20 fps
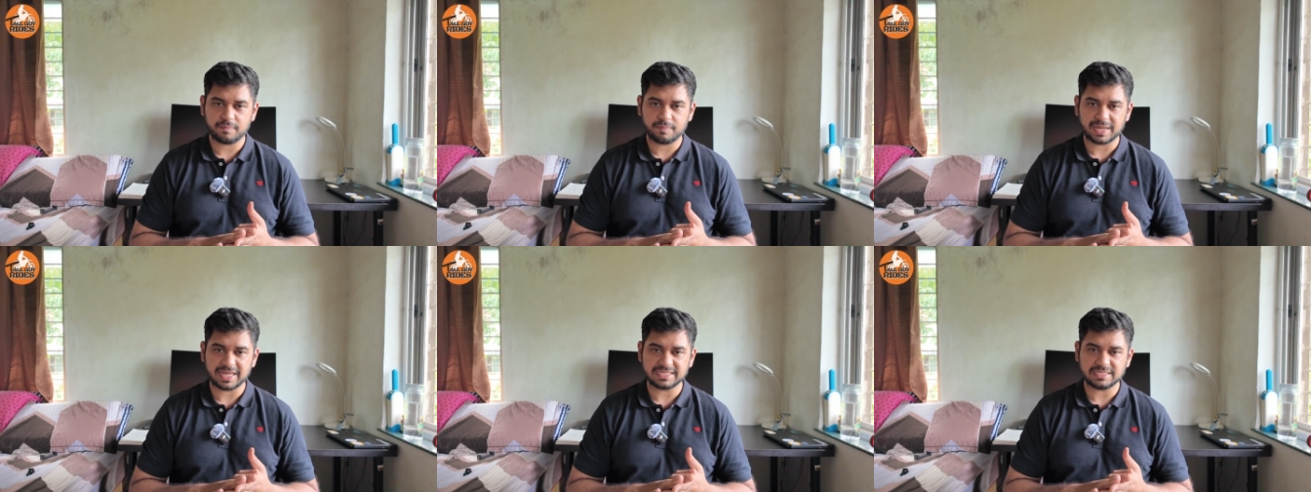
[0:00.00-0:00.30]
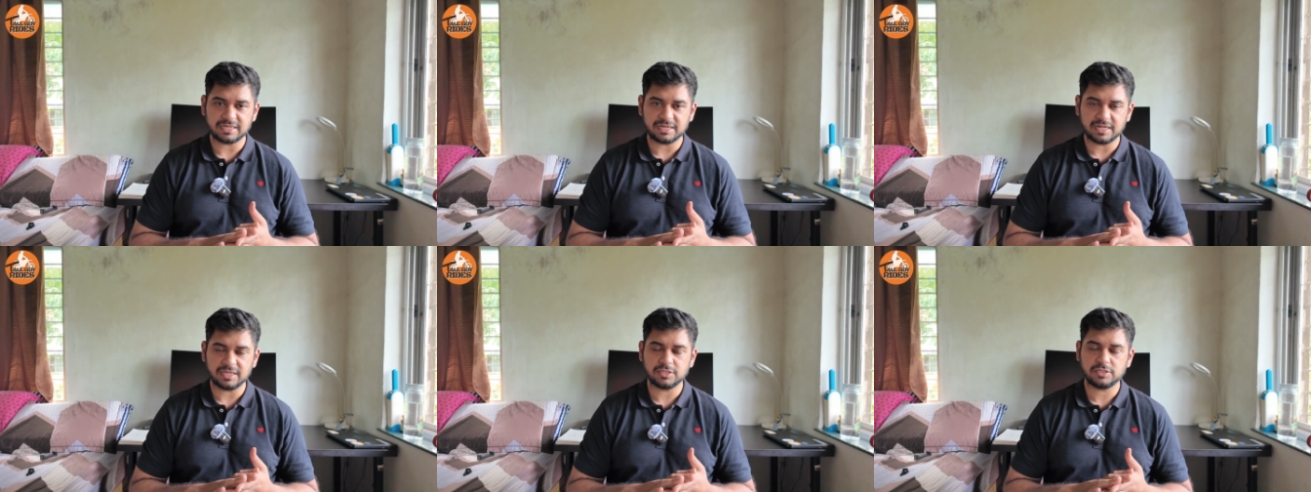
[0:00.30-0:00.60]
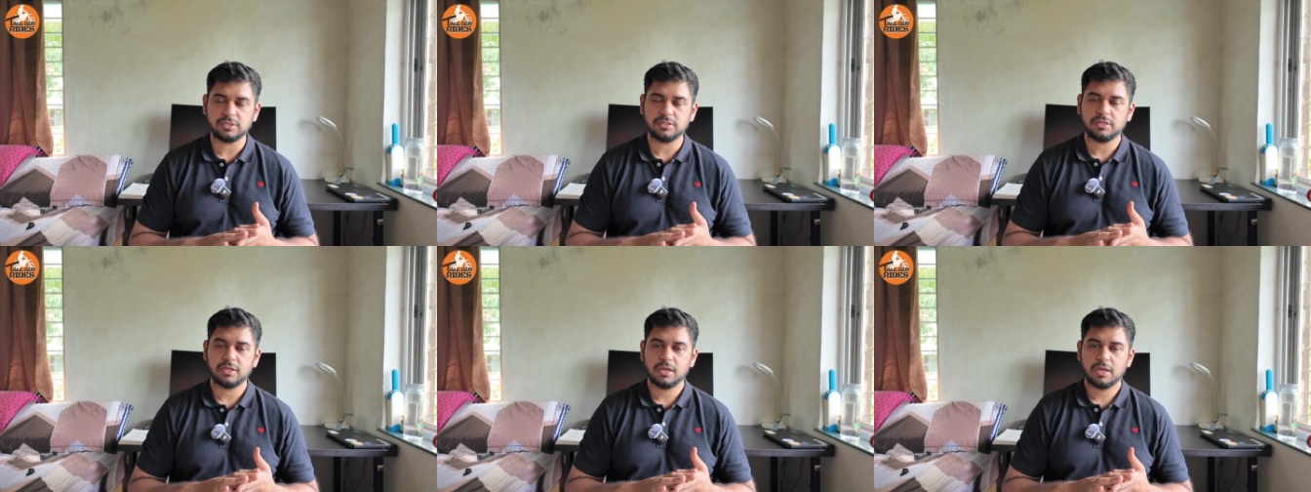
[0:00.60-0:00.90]

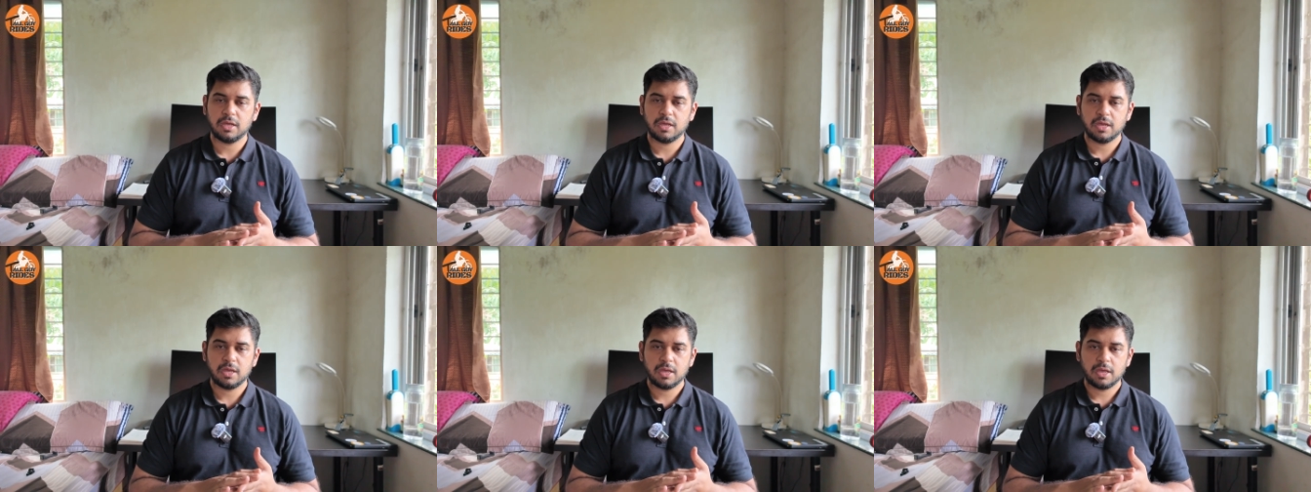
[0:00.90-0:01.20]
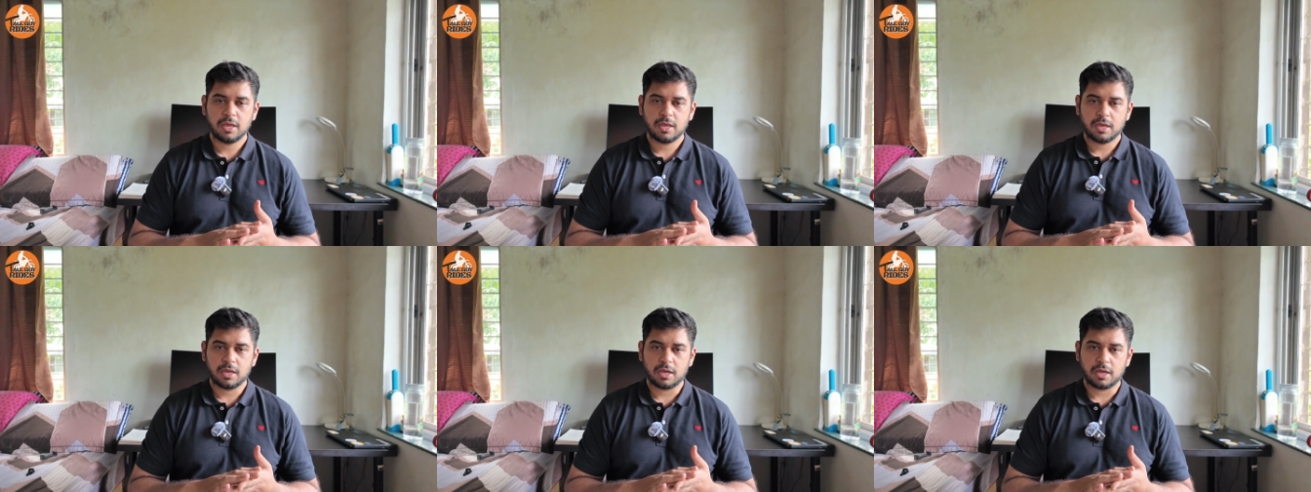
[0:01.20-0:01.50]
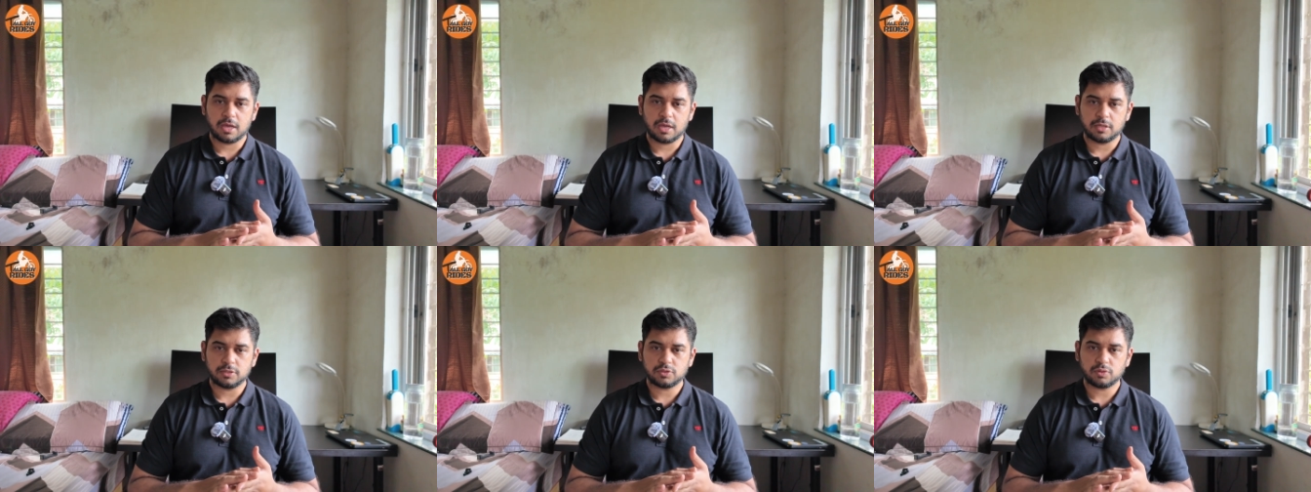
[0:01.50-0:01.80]
presentation.
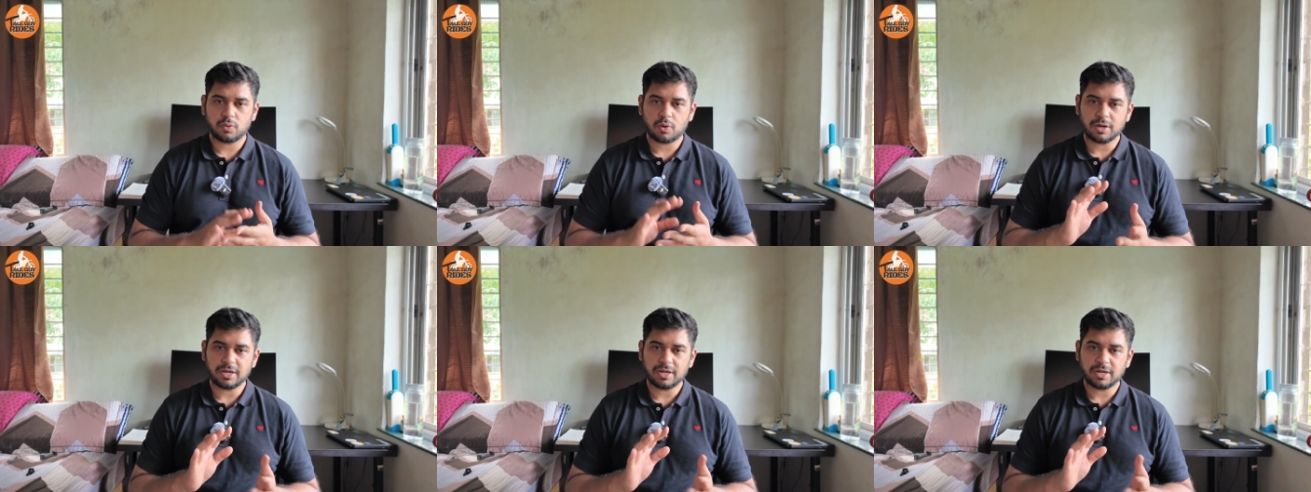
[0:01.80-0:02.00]
So